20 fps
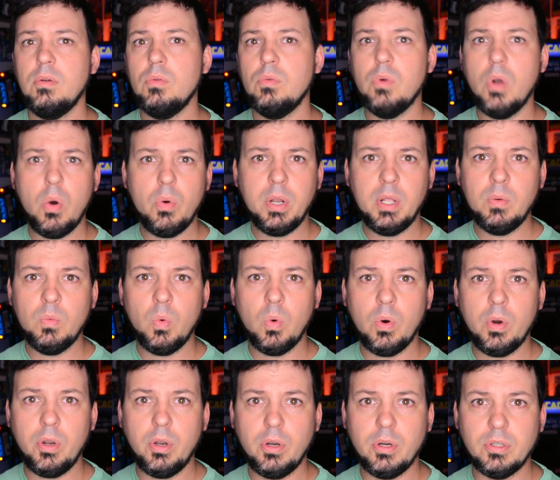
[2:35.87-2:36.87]
Ronin
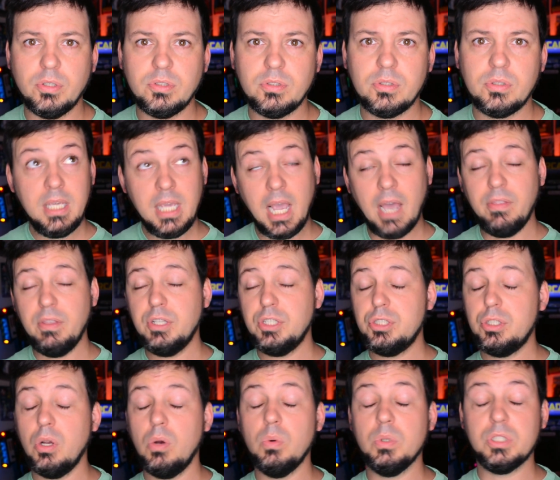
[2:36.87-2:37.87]
Warriors. Yeah, this
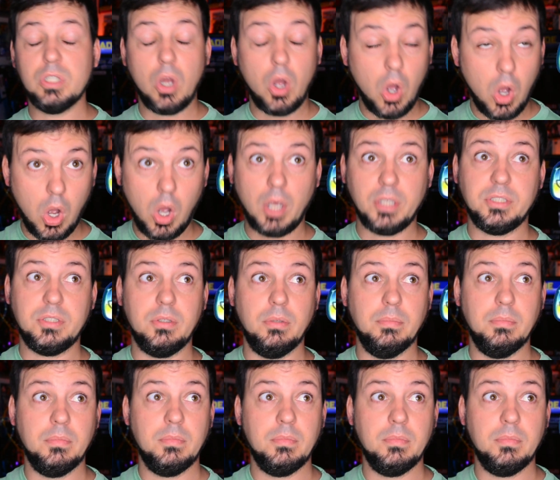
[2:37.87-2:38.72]
show was awesome.